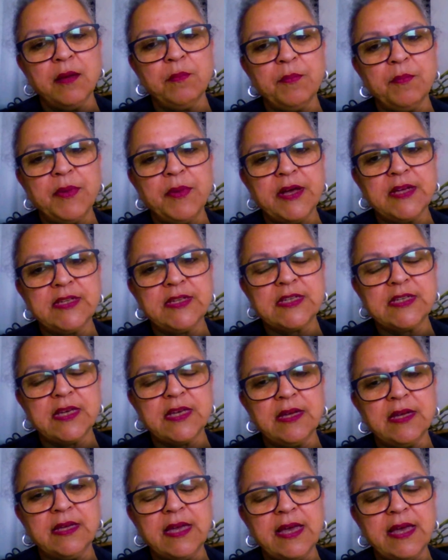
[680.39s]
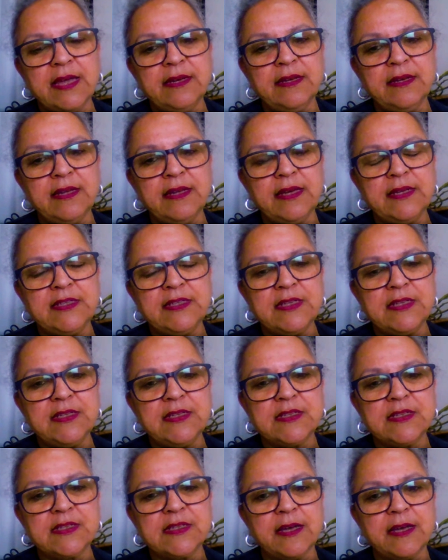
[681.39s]
But again, it
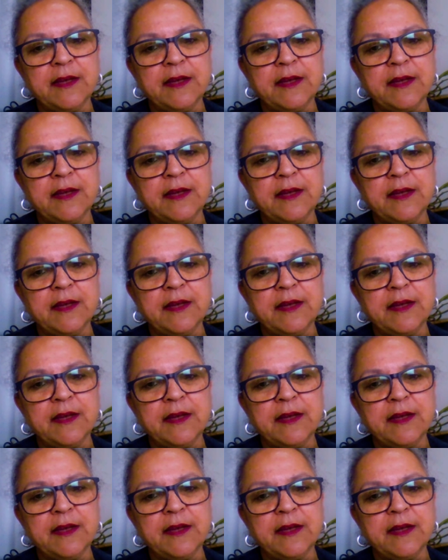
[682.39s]
is,